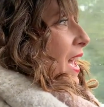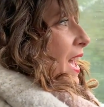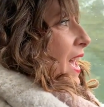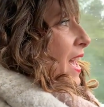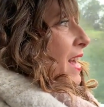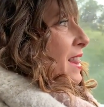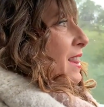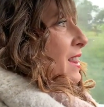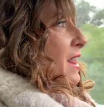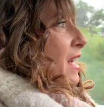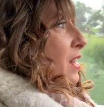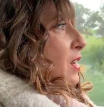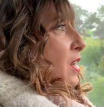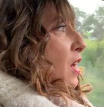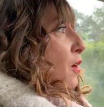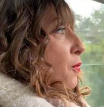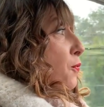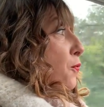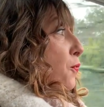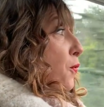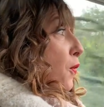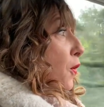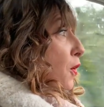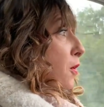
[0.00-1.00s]
And then
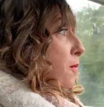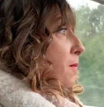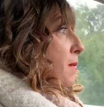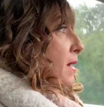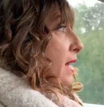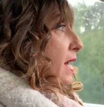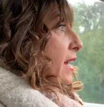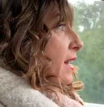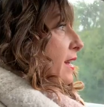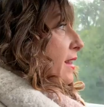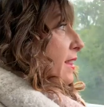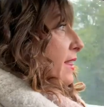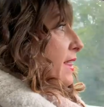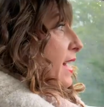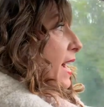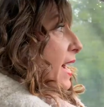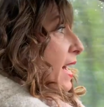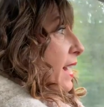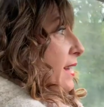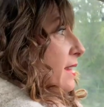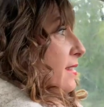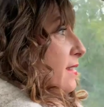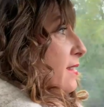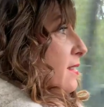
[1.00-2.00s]
affirming
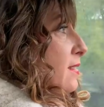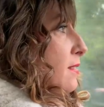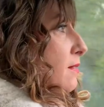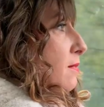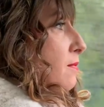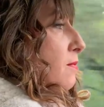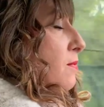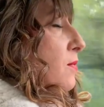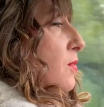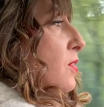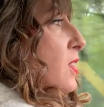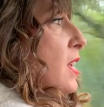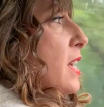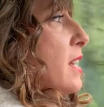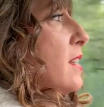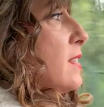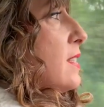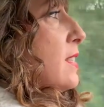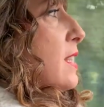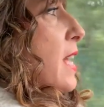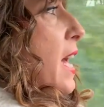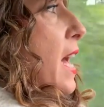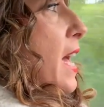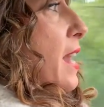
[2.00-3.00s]
that
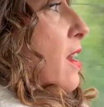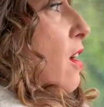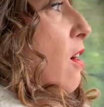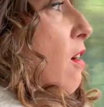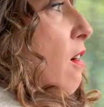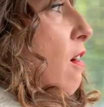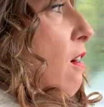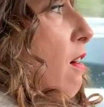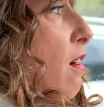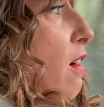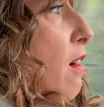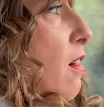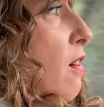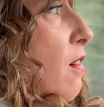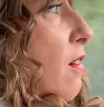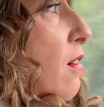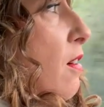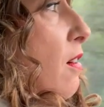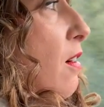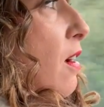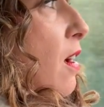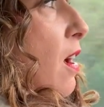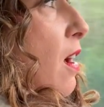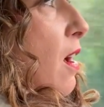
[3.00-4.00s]
things that are,
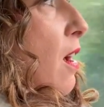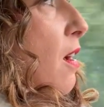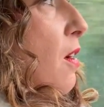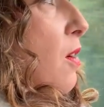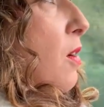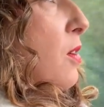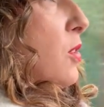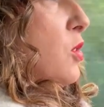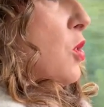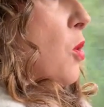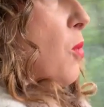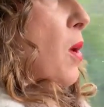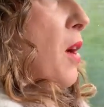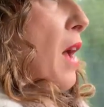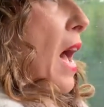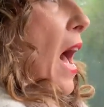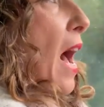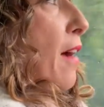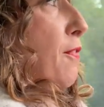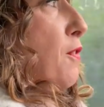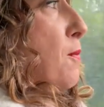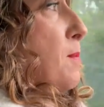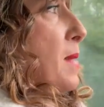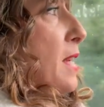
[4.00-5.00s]
so
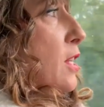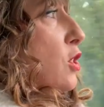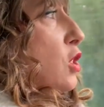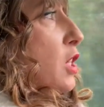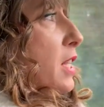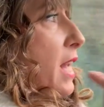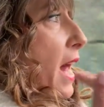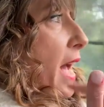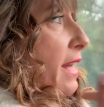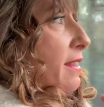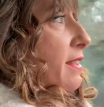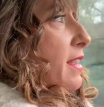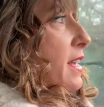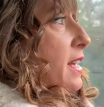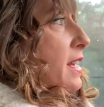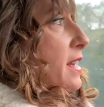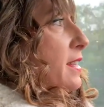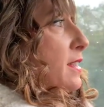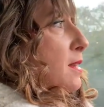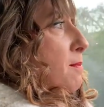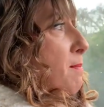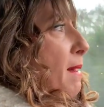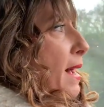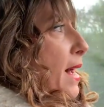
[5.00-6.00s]
affirmation, I think,
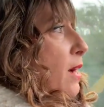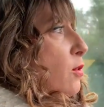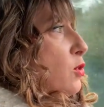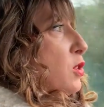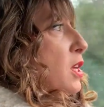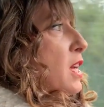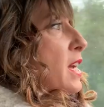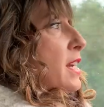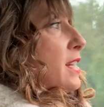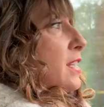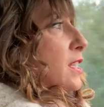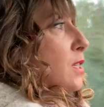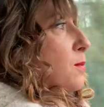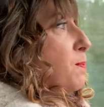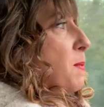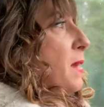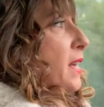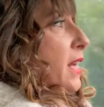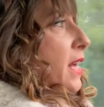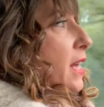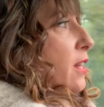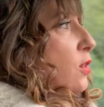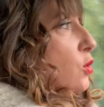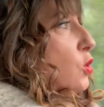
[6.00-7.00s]
is about
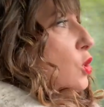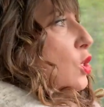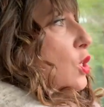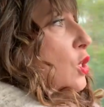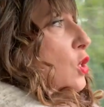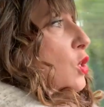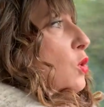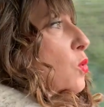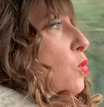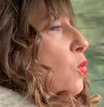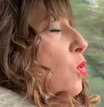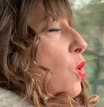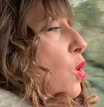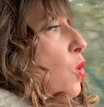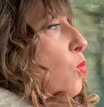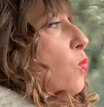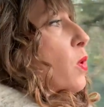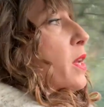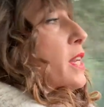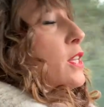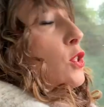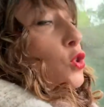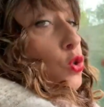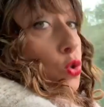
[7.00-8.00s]
speaking to
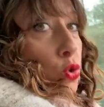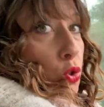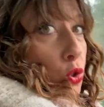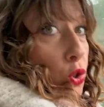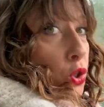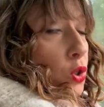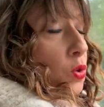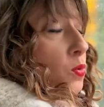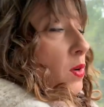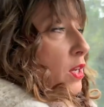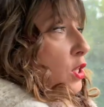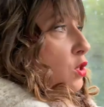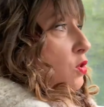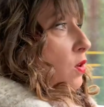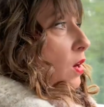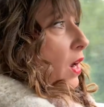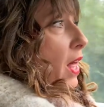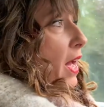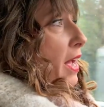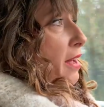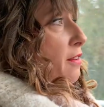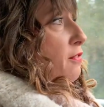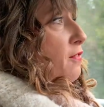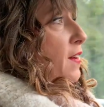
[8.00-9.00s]
what is true in your
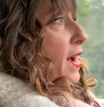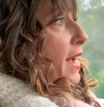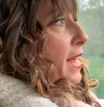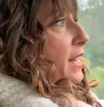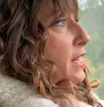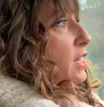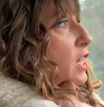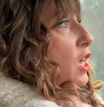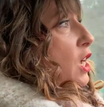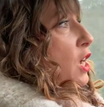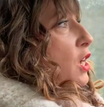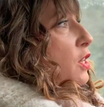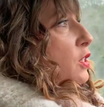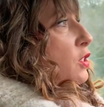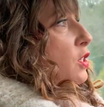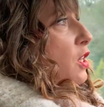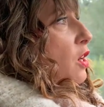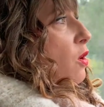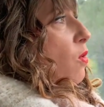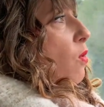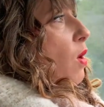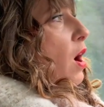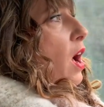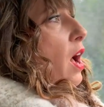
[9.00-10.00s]
life, right?
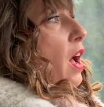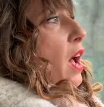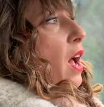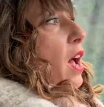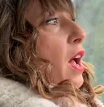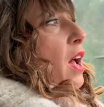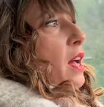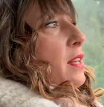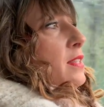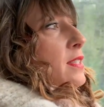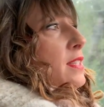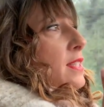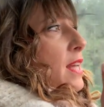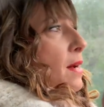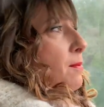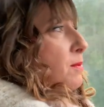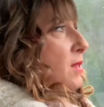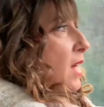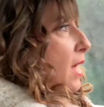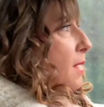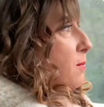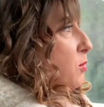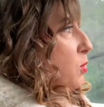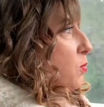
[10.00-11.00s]
So
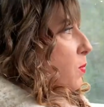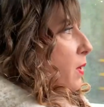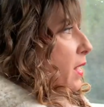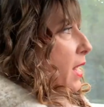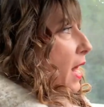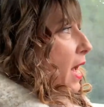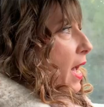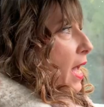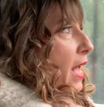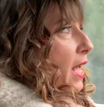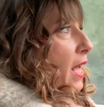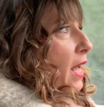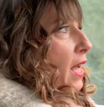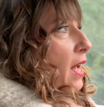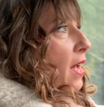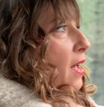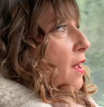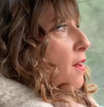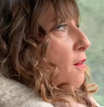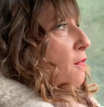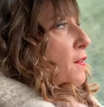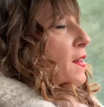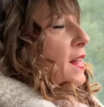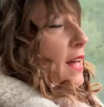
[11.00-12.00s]
sometimes when I
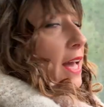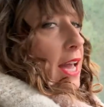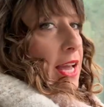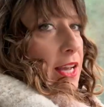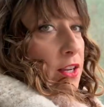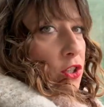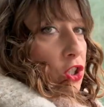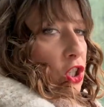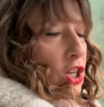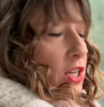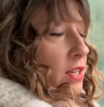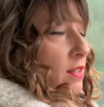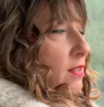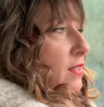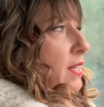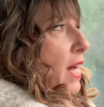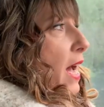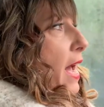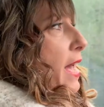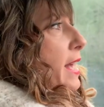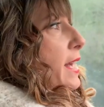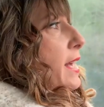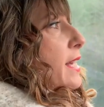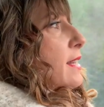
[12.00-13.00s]
feel anxious,
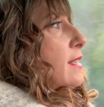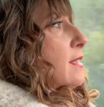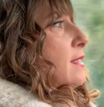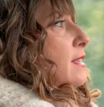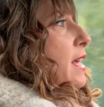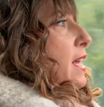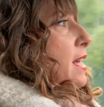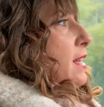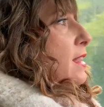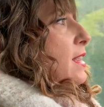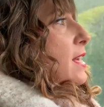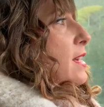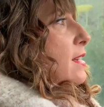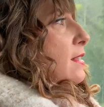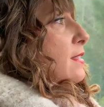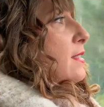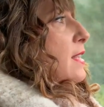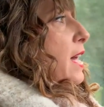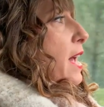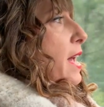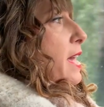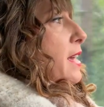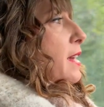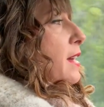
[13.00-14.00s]
I can say things
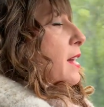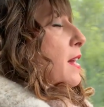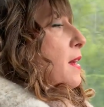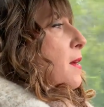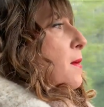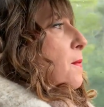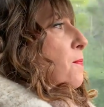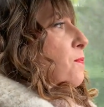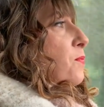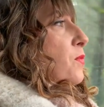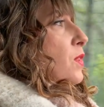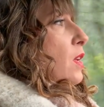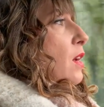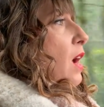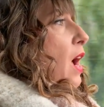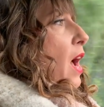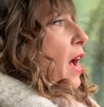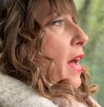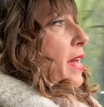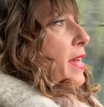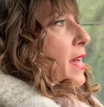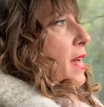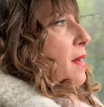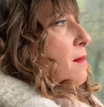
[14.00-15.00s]
like,
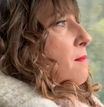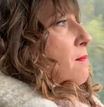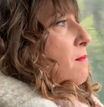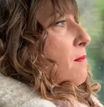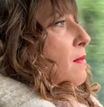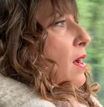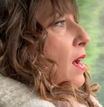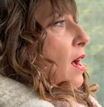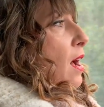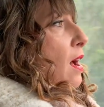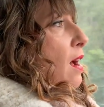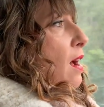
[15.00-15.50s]
I am